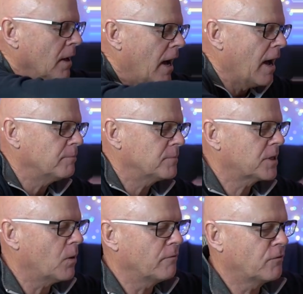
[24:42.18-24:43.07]
Um,
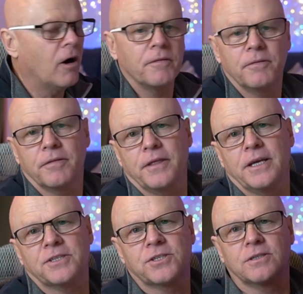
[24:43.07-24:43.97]
so I've got
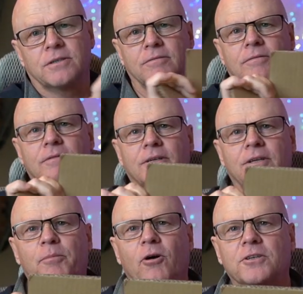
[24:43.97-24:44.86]
this
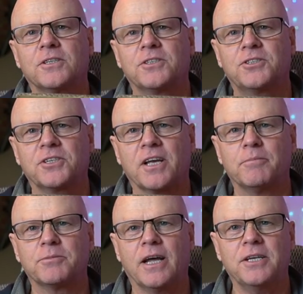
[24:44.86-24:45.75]
new box that's just
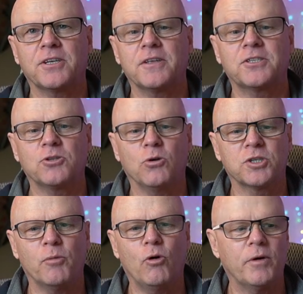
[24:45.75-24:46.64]
come today. So this is all
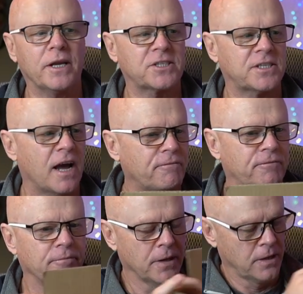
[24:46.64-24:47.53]
small rig stuff.